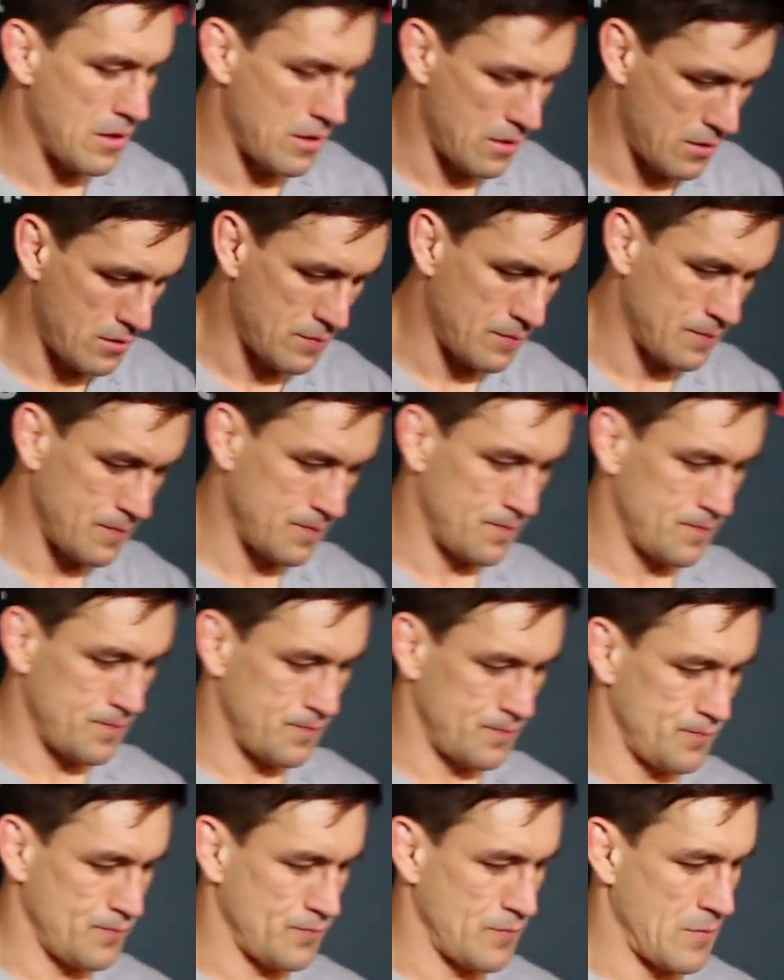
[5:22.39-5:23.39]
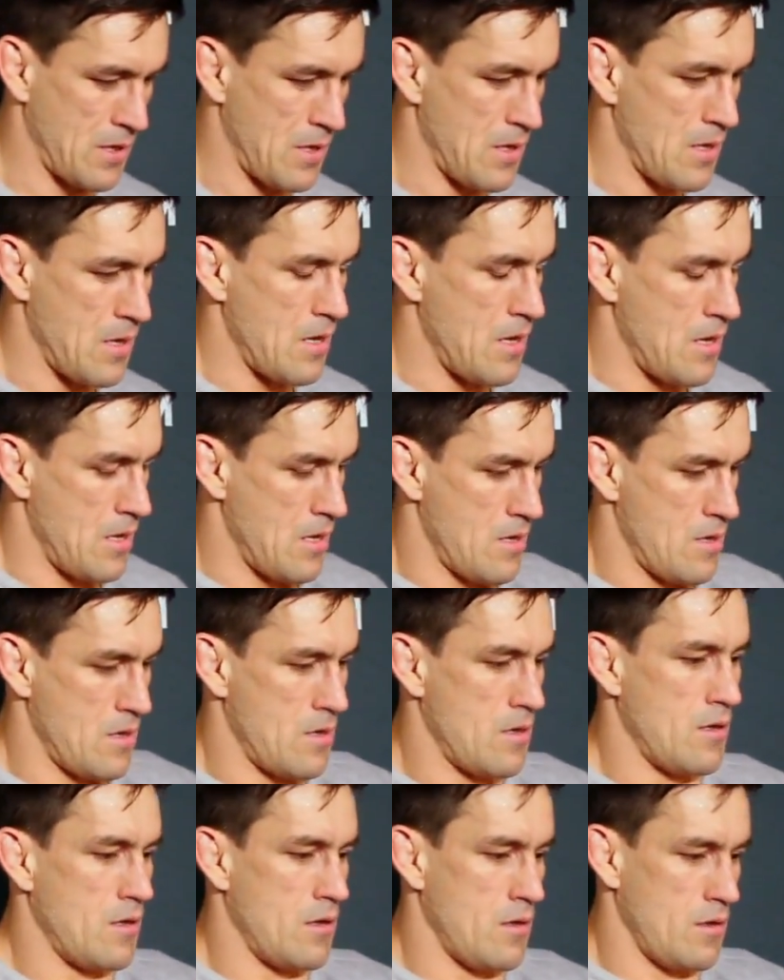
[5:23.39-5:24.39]
did you go back and revisit that
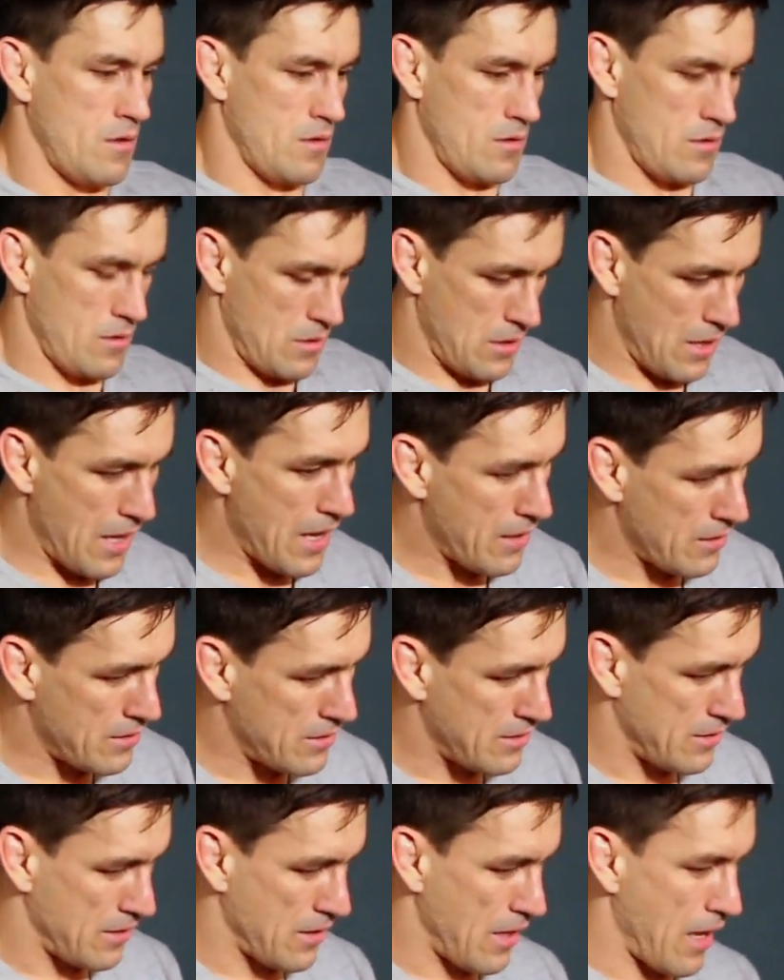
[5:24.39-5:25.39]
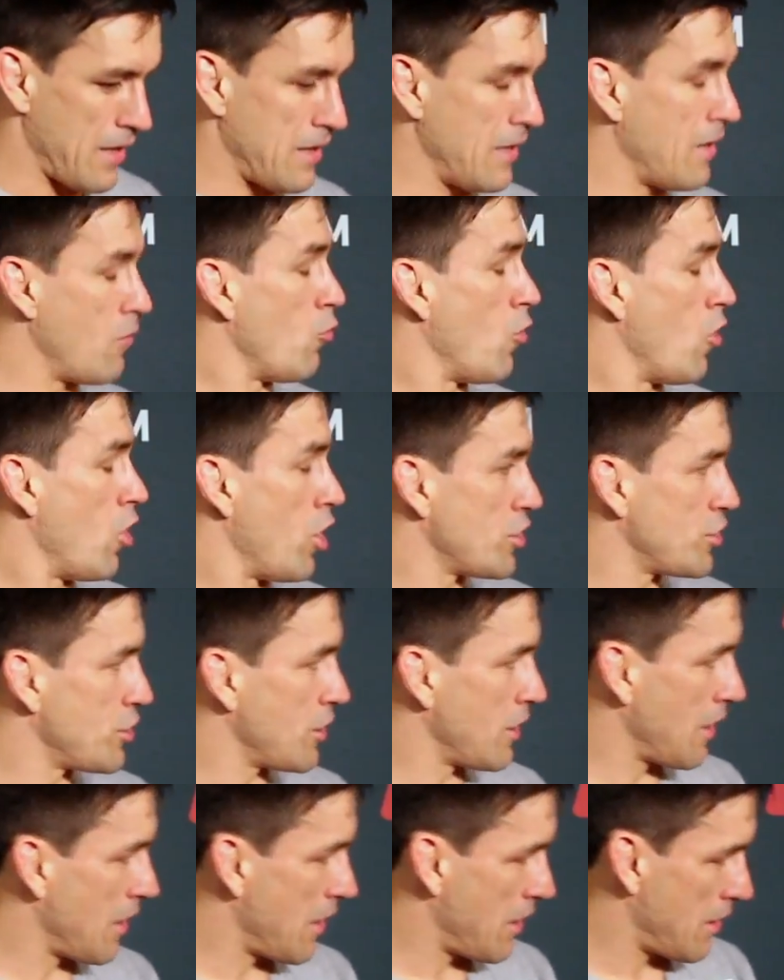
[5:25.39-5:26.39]
fight and, and sort of yes, see what you could Yes, I didn't
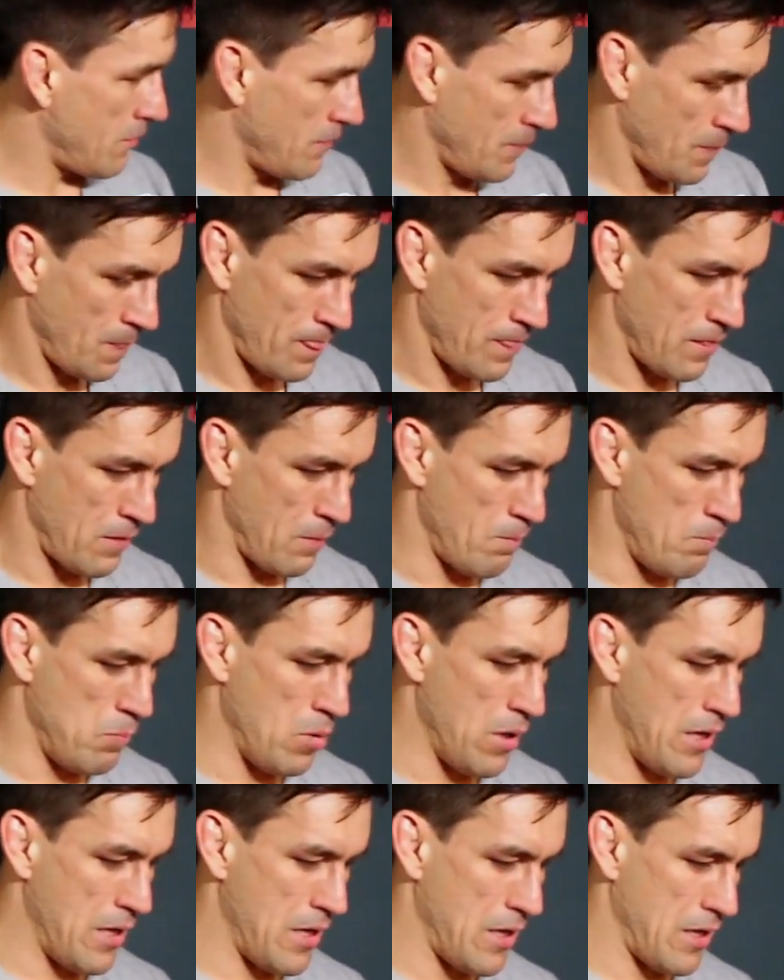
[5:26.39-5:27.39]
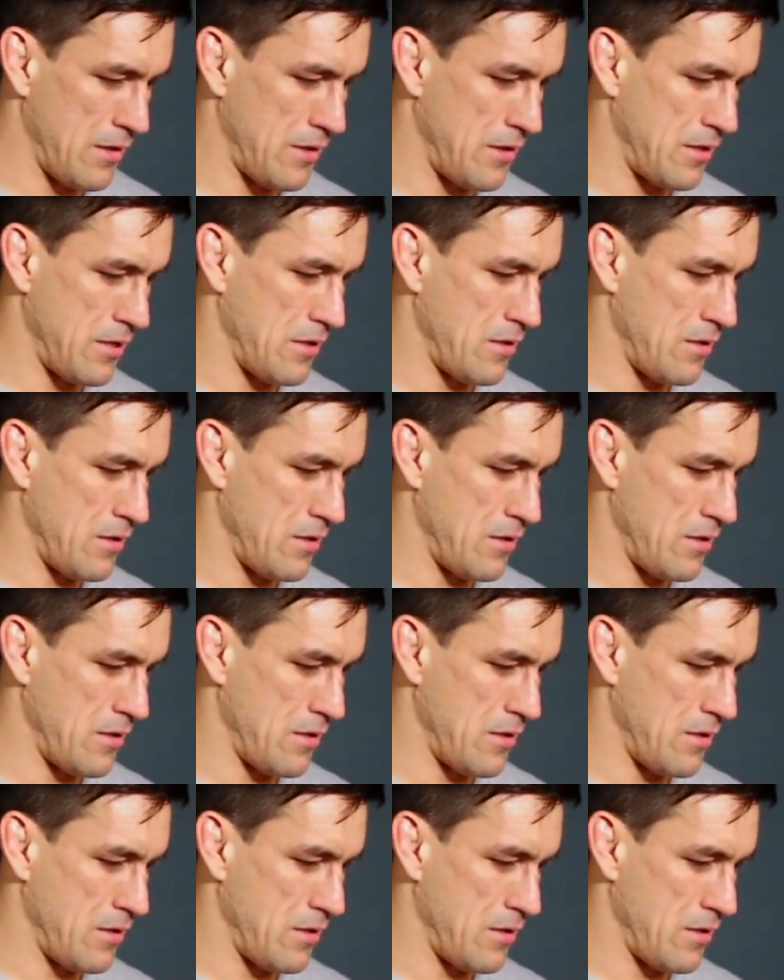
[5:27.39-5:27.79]
watch again but